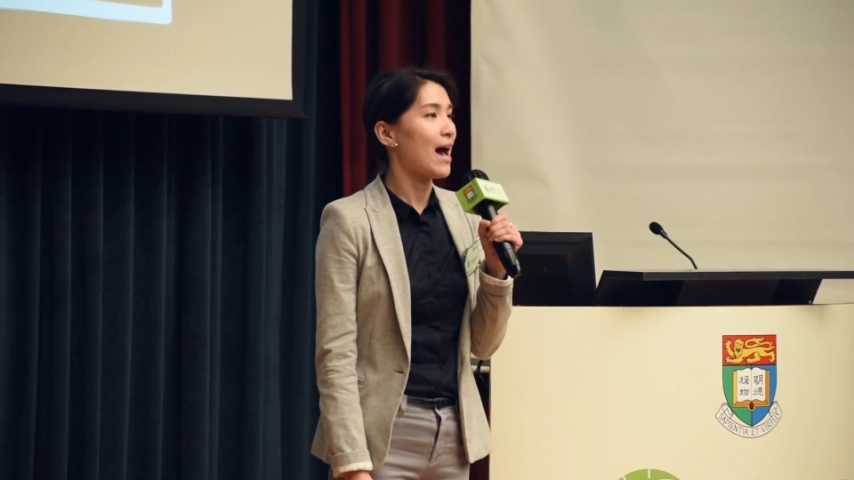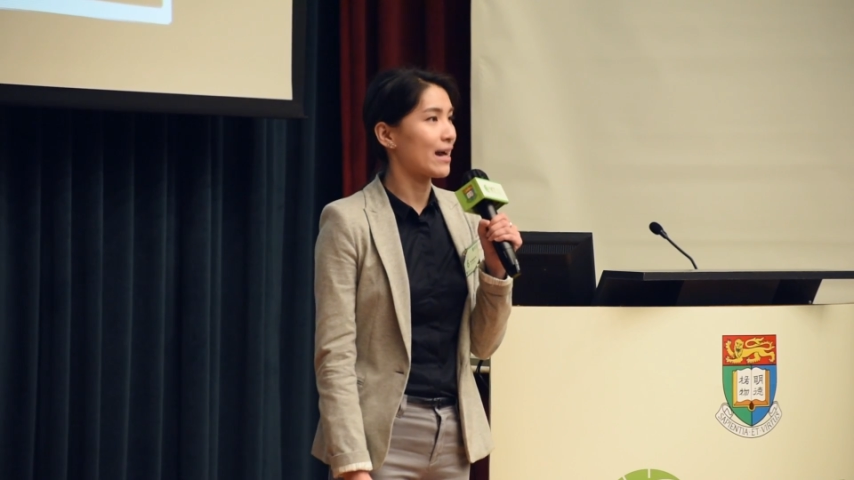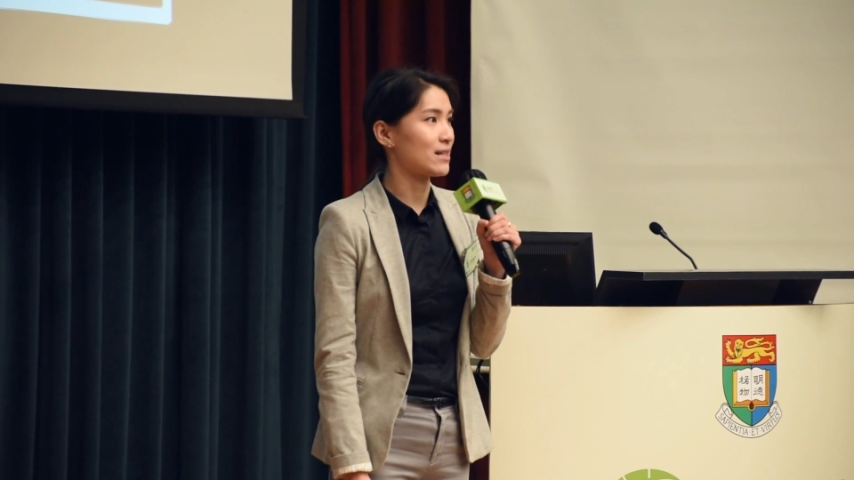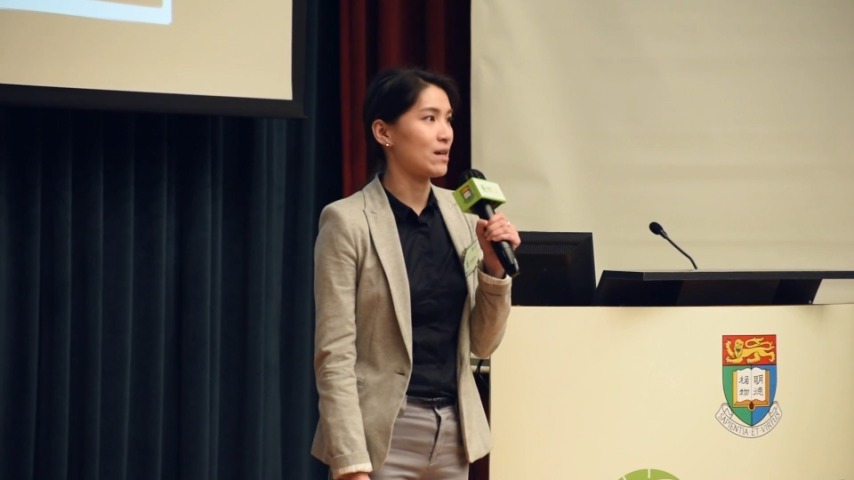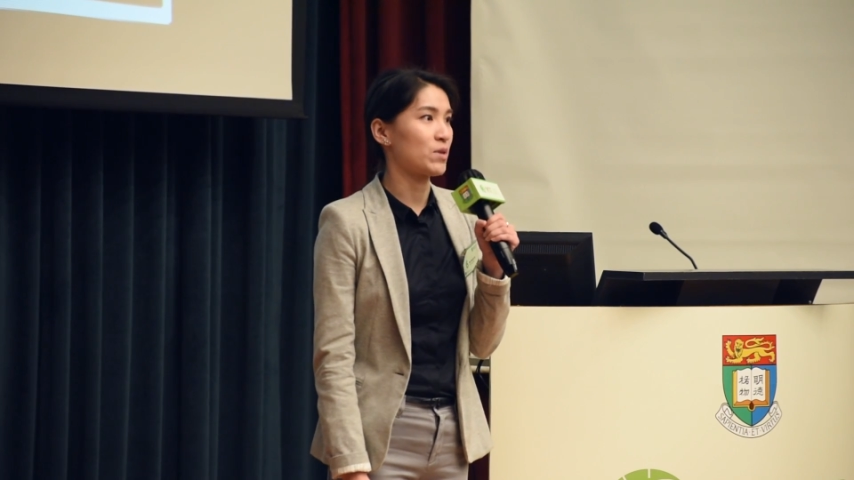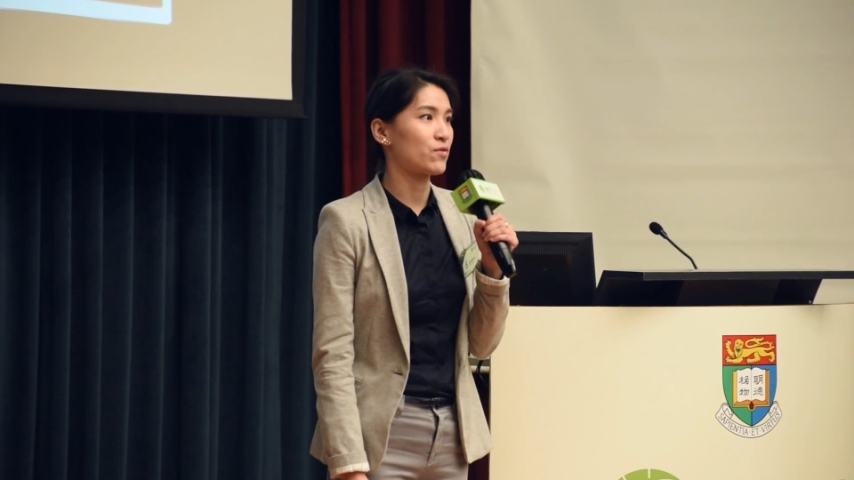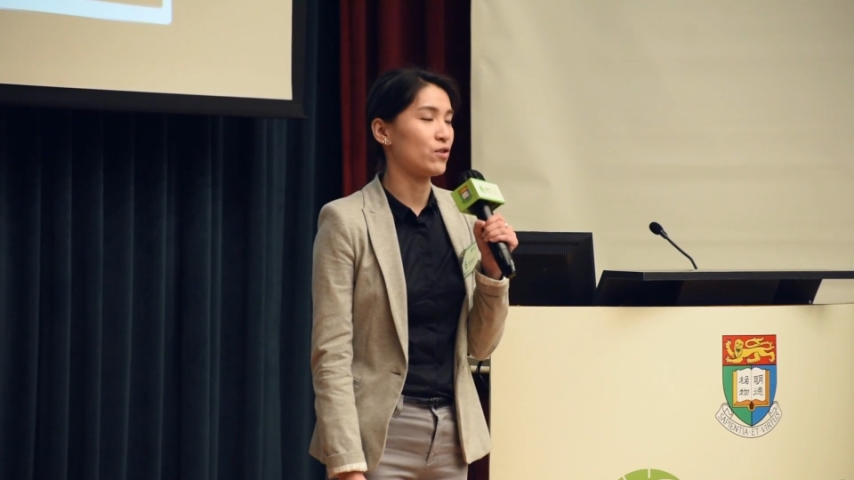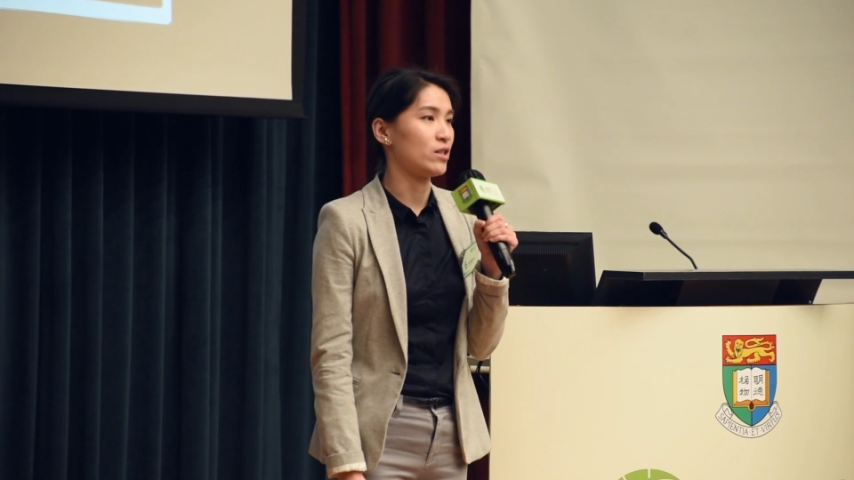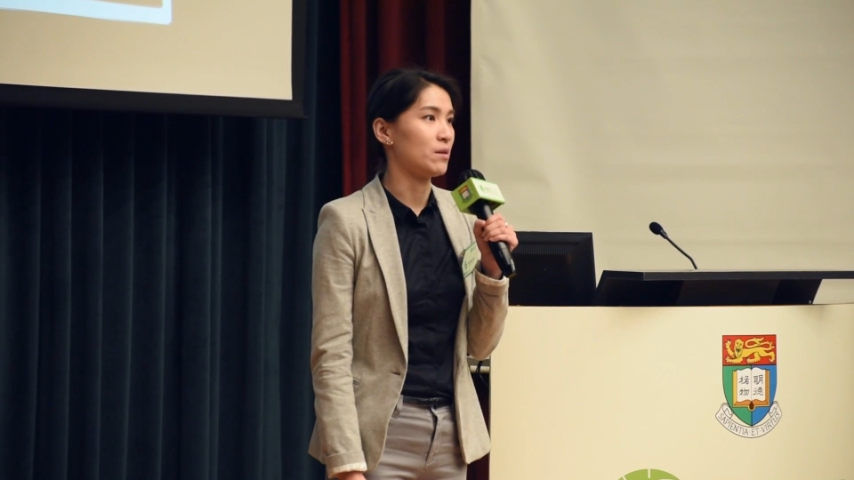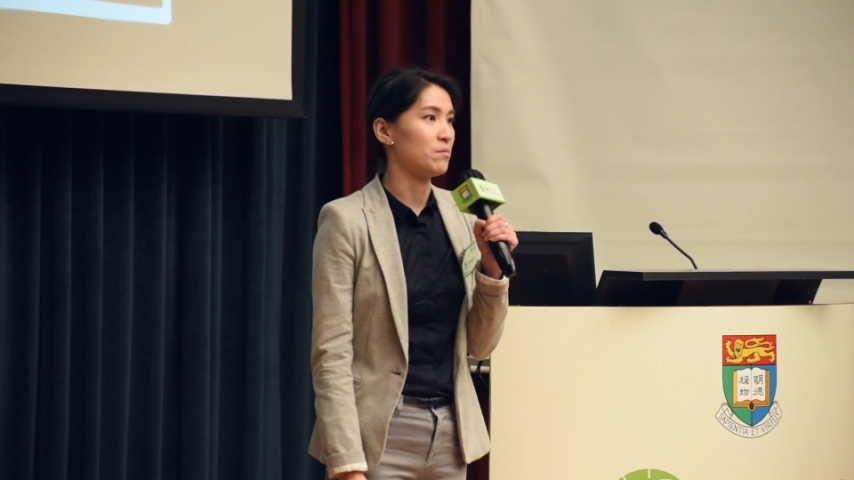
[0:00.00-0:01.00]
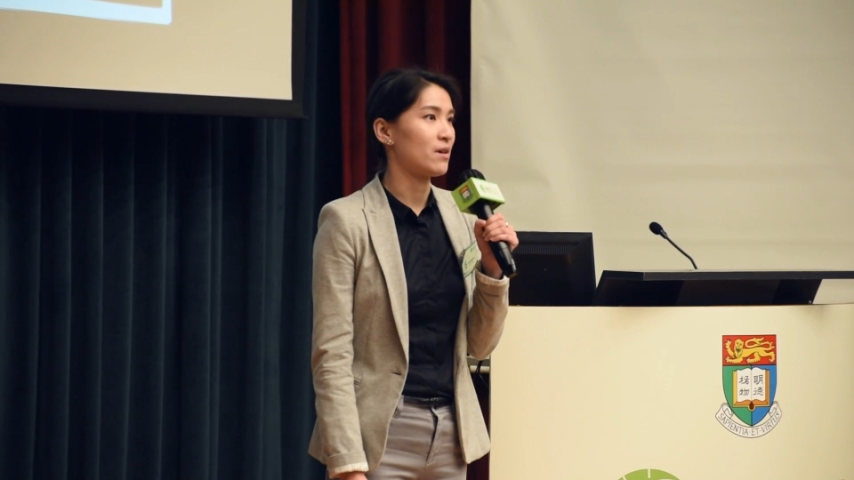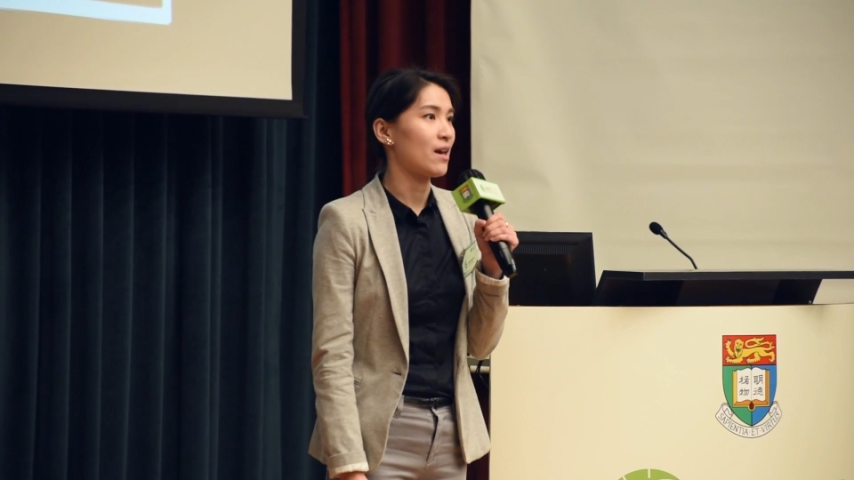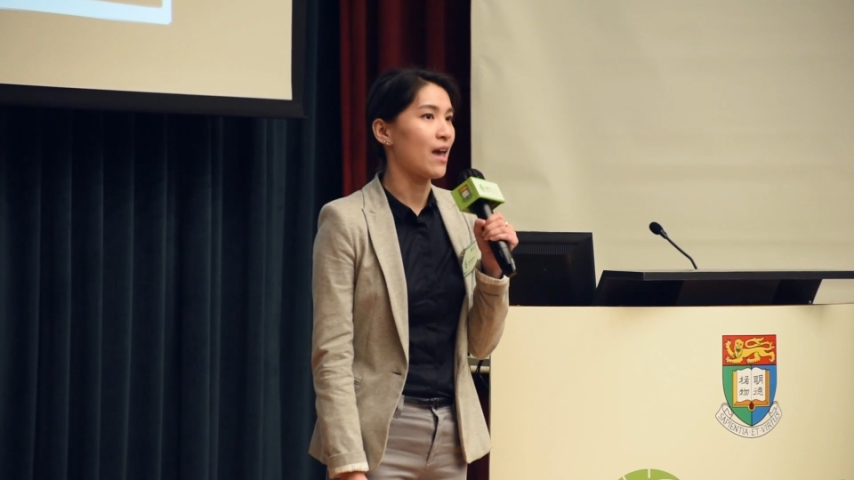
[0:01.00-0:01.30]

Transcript: academic freedom,